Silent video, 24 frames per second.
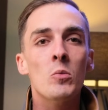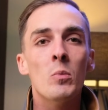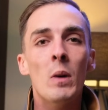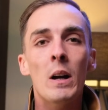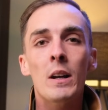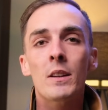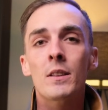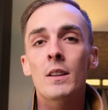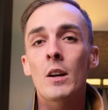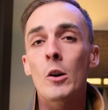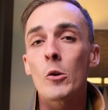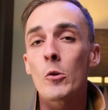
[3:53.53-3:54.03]

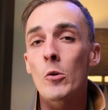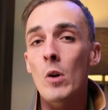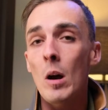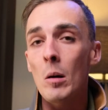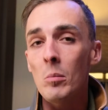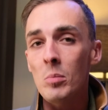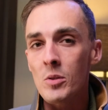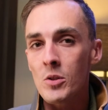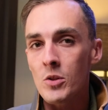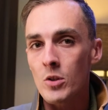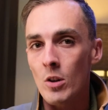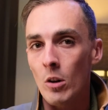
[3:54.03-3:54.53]
make their
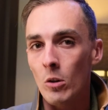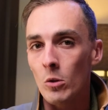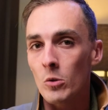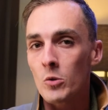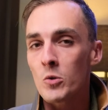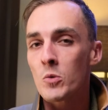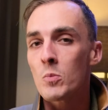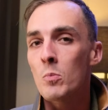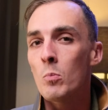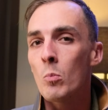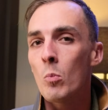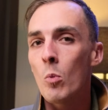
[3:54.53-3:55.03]
rubber
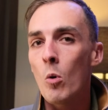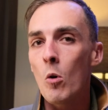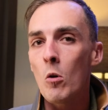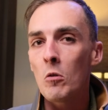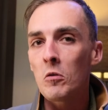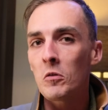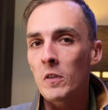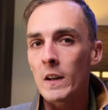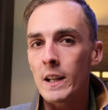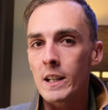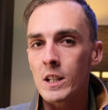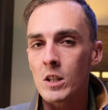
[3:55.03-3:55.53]
soles more
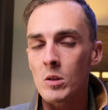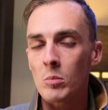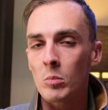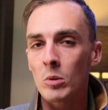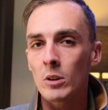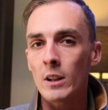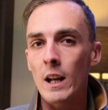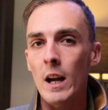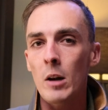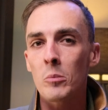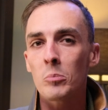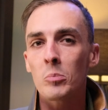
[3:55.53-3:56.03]

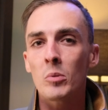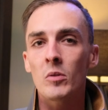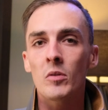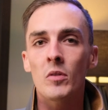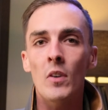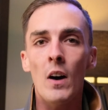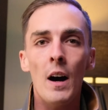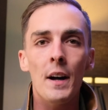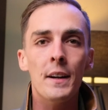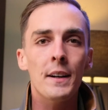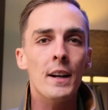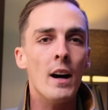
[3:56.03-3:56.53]
flexible and
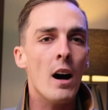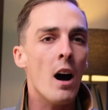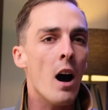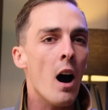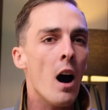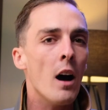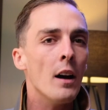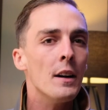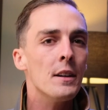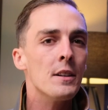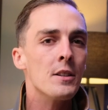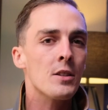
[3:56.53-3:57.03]
provide a
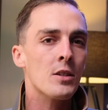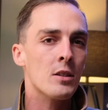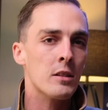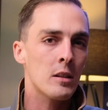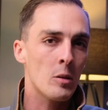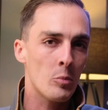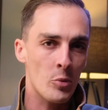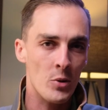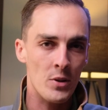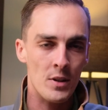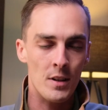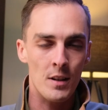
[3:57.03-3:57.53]
higher
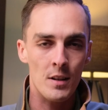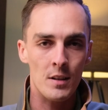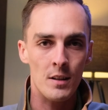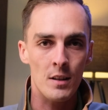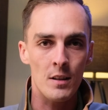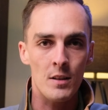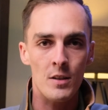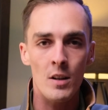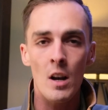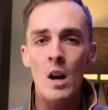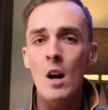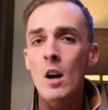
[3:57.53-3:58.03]
slip
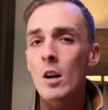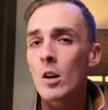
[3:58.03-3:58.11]
resistance